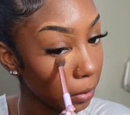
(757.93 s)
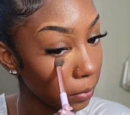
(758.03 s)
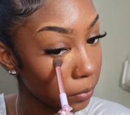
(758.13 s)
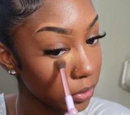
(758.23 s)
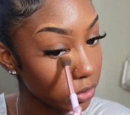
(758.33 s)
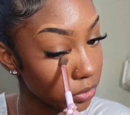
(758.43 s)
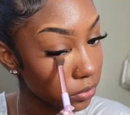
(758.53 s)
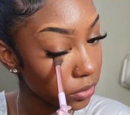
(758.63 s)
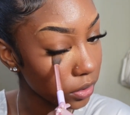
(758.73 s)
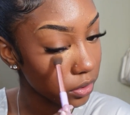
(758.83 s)
but just
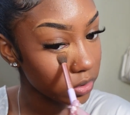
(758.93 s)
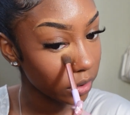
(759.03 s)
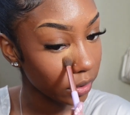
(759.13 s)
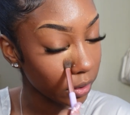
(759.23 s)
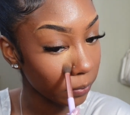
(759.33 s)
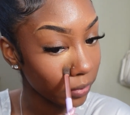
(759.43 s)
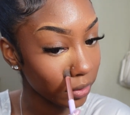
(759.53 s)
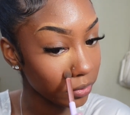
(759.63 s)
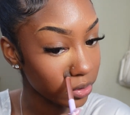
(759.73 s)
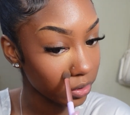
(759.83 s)
only in this area am I
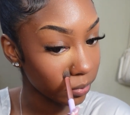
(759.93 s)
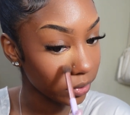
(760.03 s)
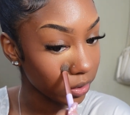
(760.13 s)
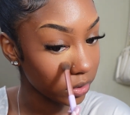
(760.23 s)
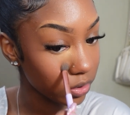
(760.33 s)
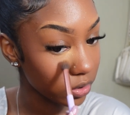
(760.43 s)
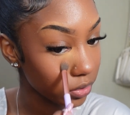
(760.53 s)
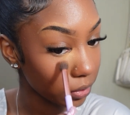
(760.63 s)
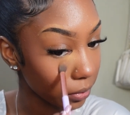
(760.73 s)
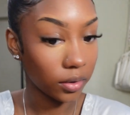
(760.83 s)
using the blush.
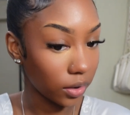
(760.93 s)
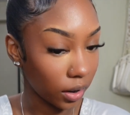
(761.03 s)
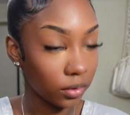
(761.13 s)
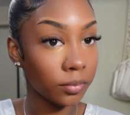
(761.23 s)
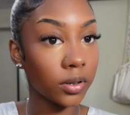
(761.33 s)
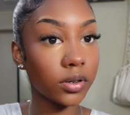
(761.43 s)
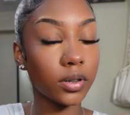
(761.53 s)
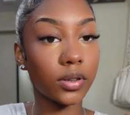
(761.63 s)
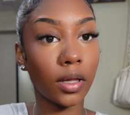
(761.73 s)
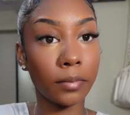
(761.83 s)
Now I'm going to
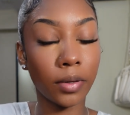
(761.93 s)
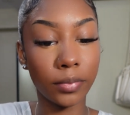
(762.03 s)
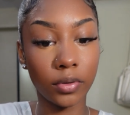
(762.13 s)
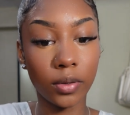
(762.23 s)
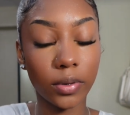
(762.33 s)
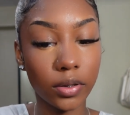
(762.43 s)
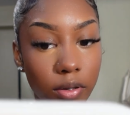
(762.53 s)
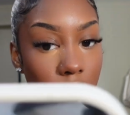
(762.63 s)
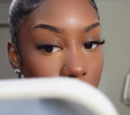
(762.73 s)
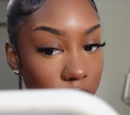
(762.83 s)
start taking my beauty blender
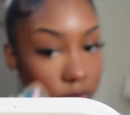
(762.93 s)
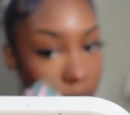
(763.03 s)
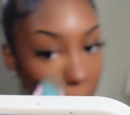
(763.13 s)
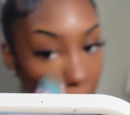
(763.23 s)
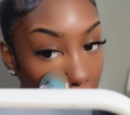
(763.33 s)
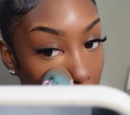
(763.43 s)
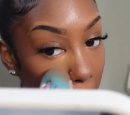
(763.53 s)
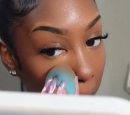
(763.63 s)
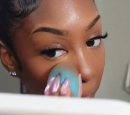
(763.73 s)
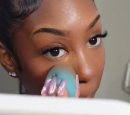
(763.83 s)
and just
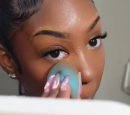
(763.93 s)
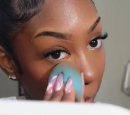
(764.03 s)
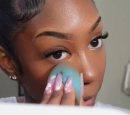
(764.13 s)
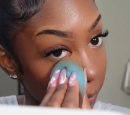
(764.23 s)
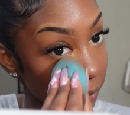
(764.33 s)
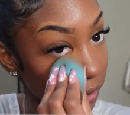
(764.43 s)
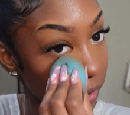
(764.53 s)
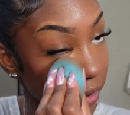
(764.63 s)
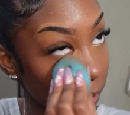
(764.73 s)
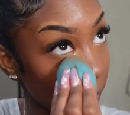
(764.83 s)

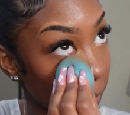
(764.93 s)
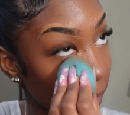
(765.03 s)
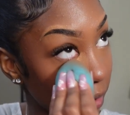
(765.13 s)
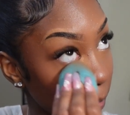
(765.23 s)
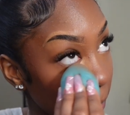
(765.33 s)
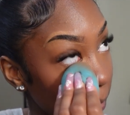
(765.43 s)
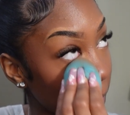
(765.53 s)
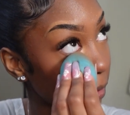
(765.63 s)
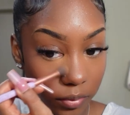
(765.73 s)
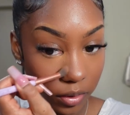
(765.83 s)
blend that all in.
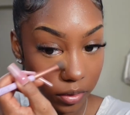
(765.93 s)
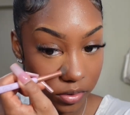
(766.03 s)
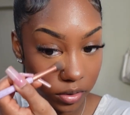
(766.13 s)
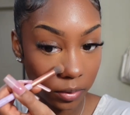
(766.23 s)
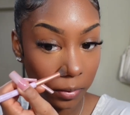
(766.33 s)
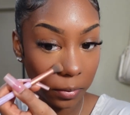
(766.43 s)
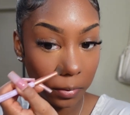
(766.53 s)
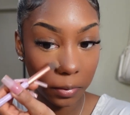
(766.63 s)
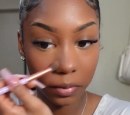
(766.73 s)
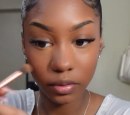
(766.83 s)
We're going to start
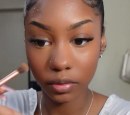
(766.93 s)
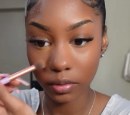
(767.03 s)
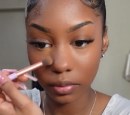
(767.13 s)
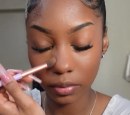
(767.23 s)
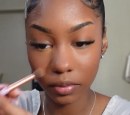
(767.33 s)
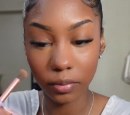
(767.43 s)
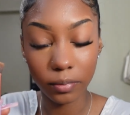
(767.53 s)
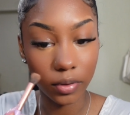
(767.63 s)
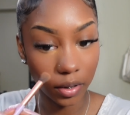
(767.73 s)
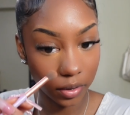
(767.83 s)

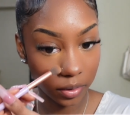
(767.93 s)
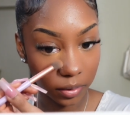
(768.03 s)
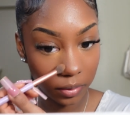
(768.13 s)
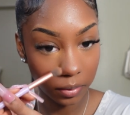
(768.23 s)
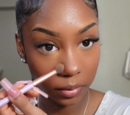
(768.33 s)
blending